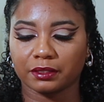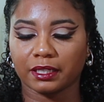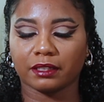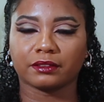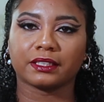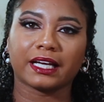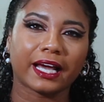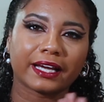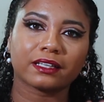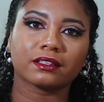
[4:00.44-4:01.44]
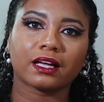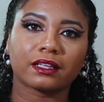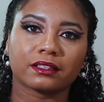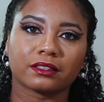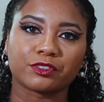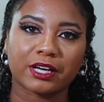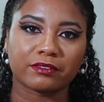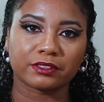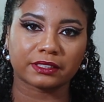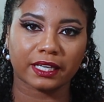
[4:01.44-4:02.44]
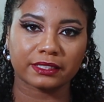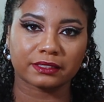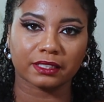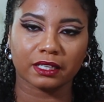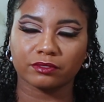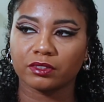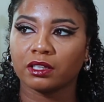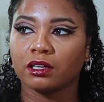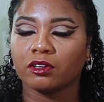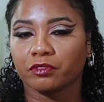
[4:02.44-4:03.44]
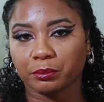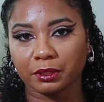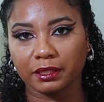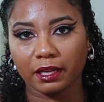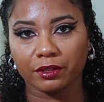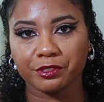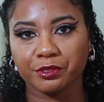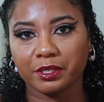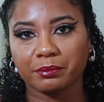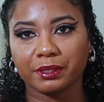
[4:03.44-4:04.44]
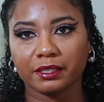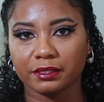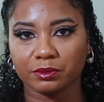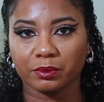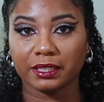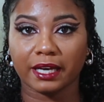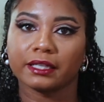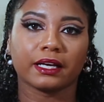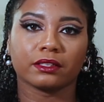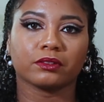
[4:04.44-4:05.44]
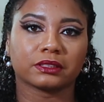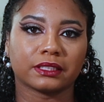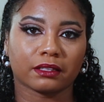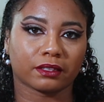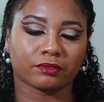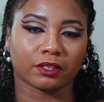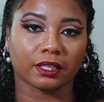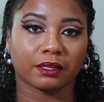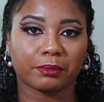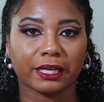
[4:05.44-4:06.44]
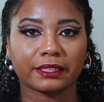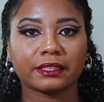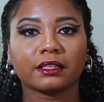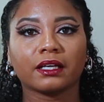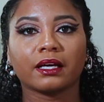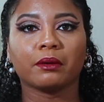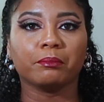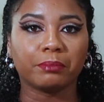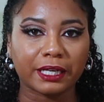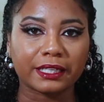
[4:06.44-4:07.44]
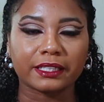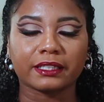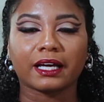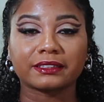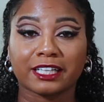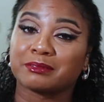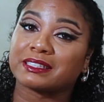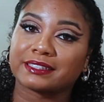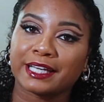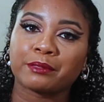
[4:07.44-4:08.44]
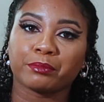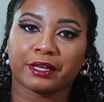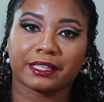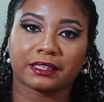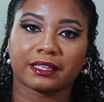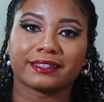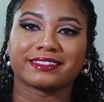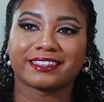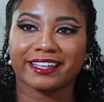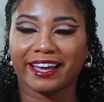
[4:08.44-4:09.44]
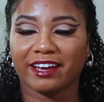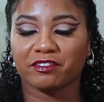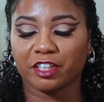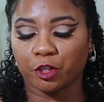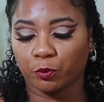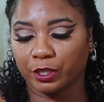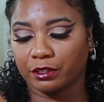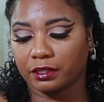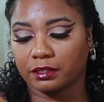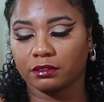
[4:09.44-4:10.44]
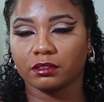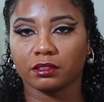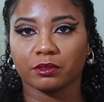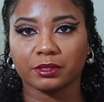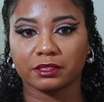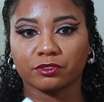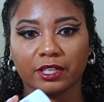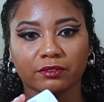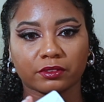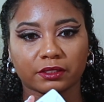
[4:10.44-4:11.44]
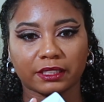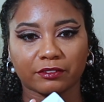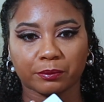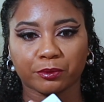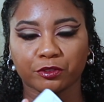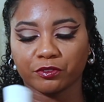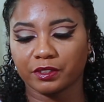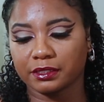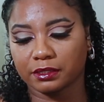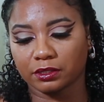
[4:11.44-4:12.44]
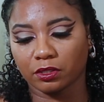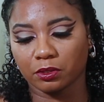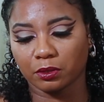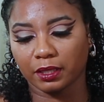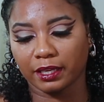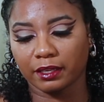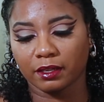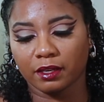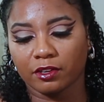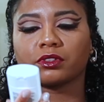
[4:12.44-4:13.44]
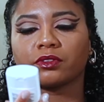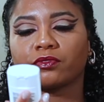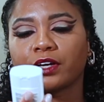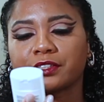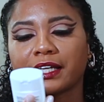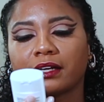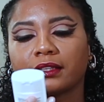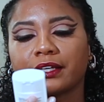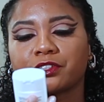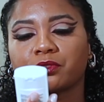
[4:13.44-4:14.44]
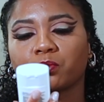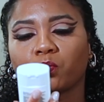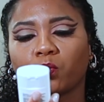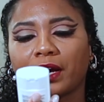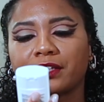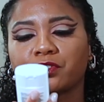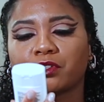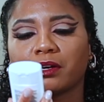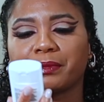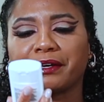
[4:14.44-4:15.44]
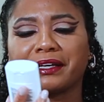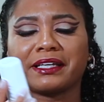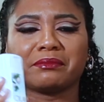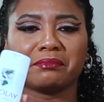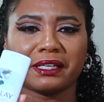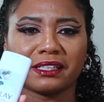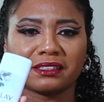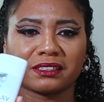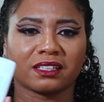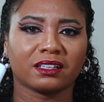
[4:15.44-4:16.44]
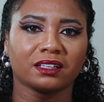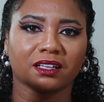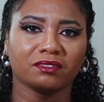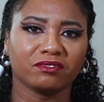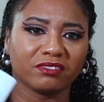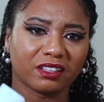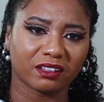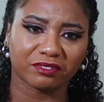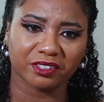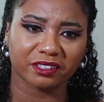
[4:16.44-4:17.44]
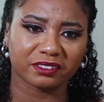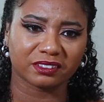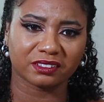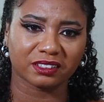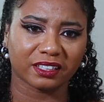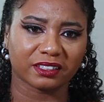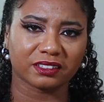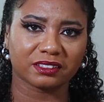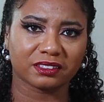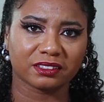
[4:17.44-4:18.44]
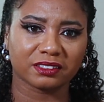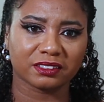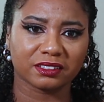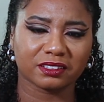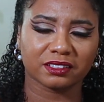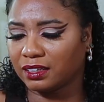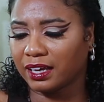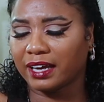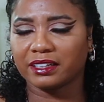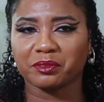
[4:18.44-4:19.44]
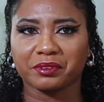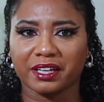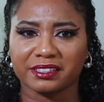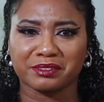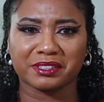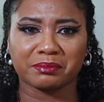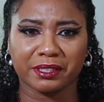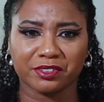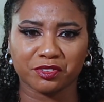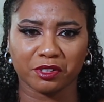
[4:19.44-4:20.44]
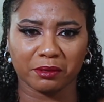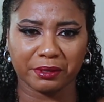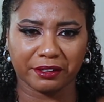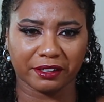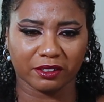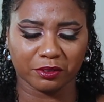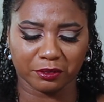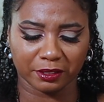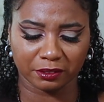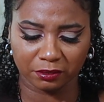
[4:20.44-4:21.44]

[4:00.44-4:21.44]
$1. I get a lot of the travel size stuff from the Dollar Tree because I know it's $1, I don't have to think about it. But a lot of times it's name brand things that they have there where you can, you know, it's travel safe approved. This is the Olay Fresh Outlash White Strawberry and Mint. Never, like, yeah, I didn't realize it was mint strawberry. Hold on.